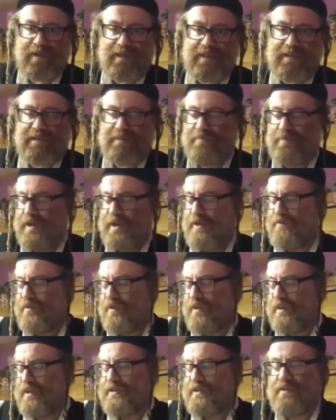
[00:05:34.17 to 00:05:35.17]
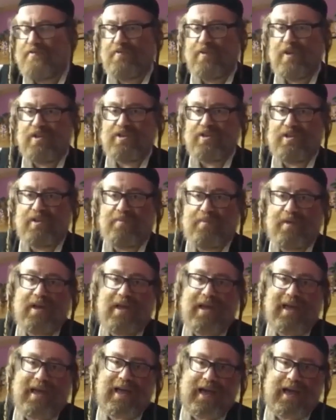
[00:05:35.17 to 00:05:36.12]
please pray for his refashnema.